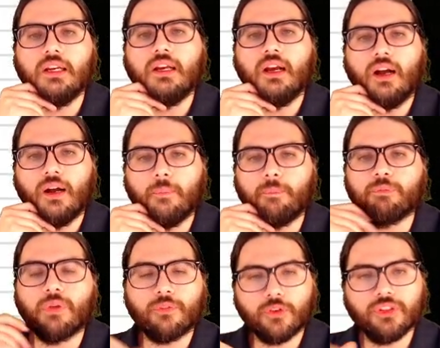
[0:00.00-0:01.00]

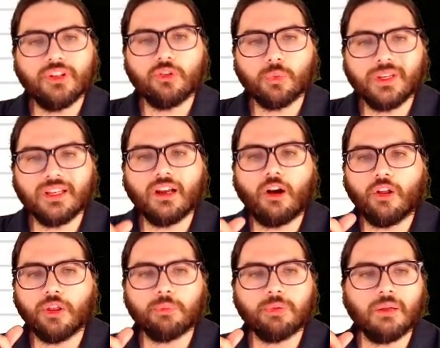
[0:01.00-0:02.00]
But for this week, all the
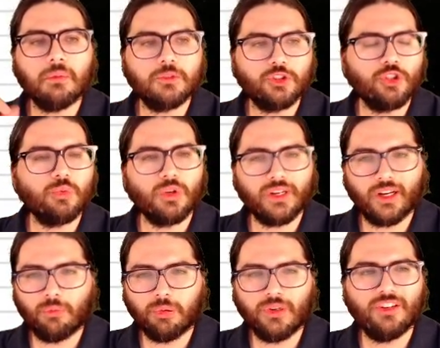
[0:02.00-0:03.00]
problems should work out
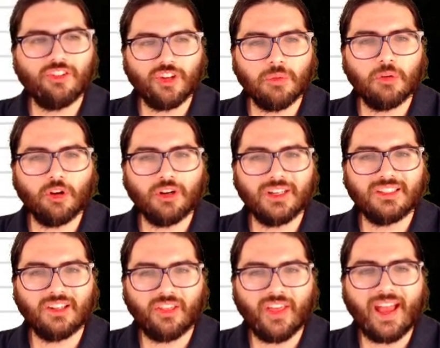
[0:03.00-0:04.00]
pretty similarly to
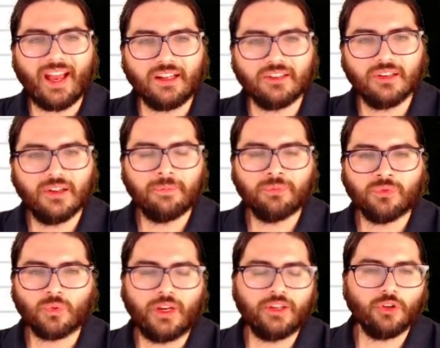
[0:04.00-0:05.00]
that.
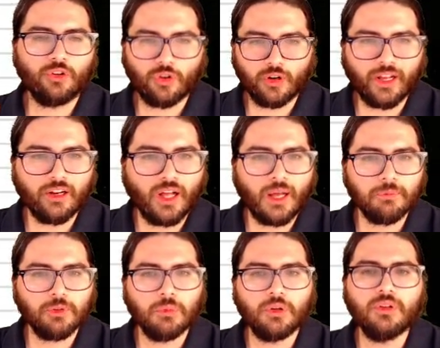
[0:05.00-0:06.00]
Right? You'll start out
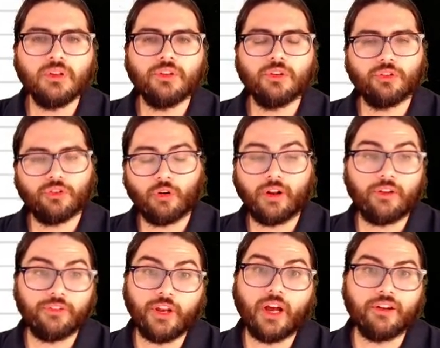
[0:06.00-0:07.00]
optimal, you'll start out
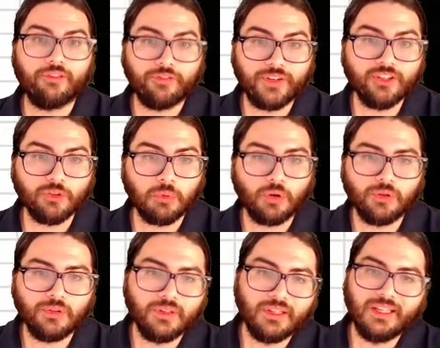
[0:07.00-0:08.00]
non-feasible,
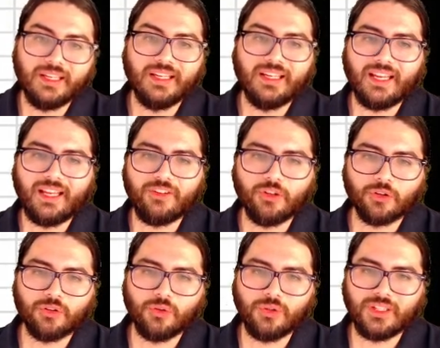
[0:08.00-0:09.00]
and you'll
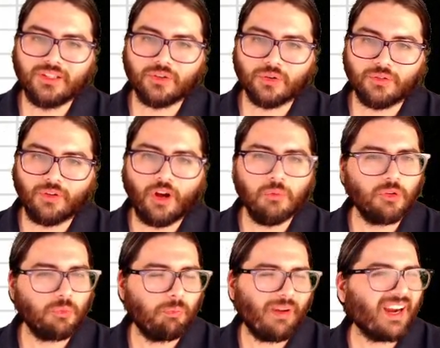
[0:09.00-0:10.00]
do these sort of
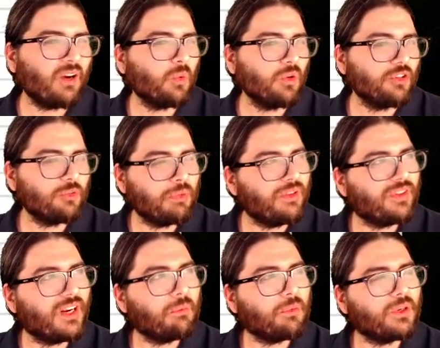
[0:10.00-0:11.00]
almost backwards pivot
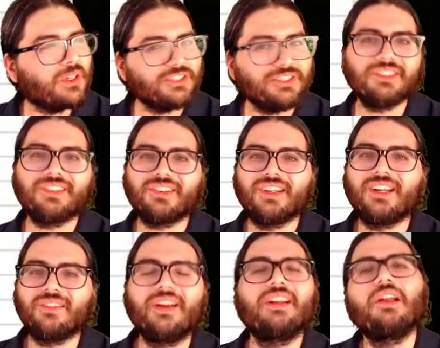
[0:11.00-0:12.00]
operations,
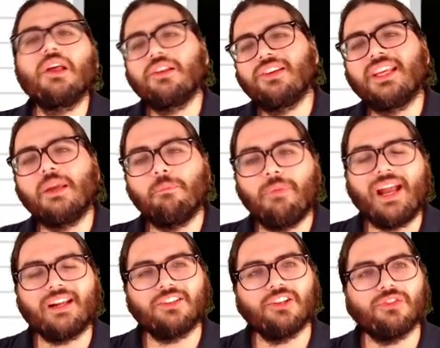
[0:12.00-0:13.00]
right, to get back
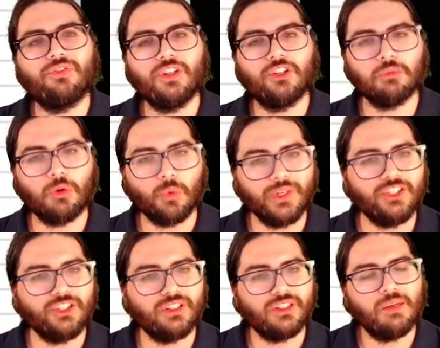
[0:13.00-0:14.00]
to the feasible
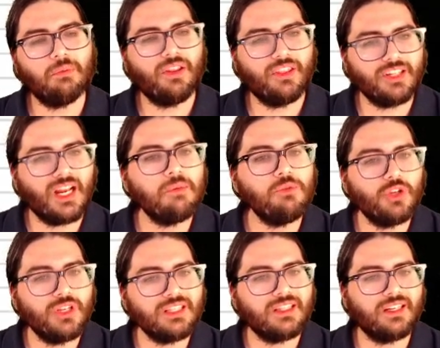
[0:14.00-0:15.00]
region. And by the time you
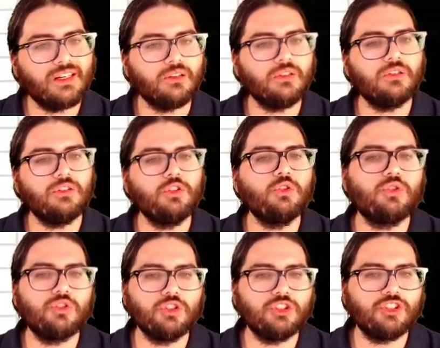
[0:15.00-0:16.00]
get there, you
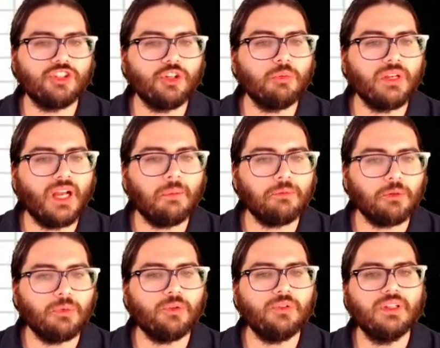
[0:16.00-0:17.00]
should still be
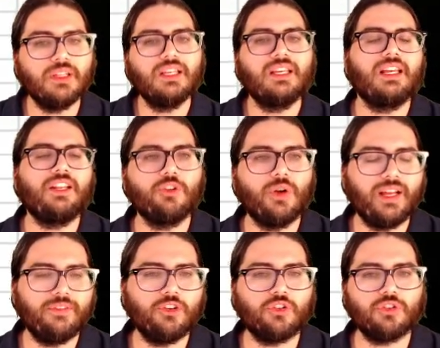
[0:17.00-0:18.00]
optimal, and you'll have
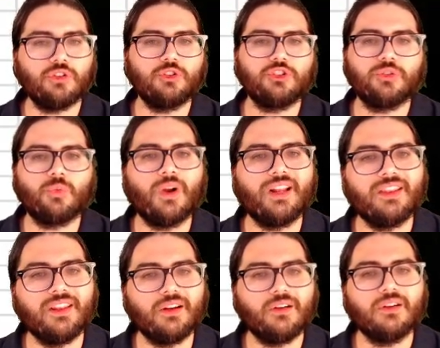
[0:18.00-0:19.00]
your solution right
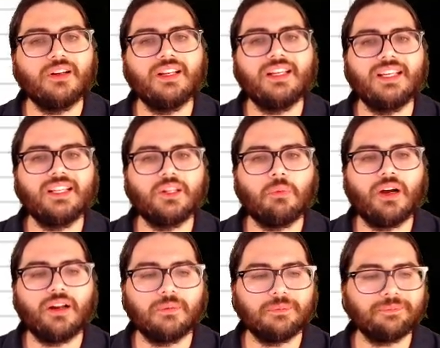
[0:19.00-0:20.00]
there in the
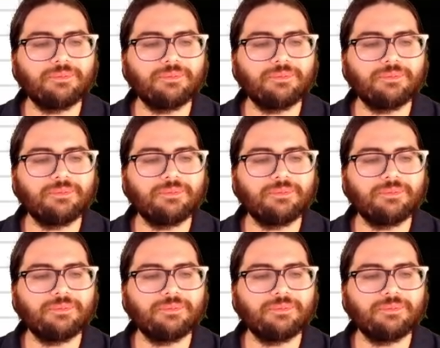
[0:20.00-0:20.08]
bottom.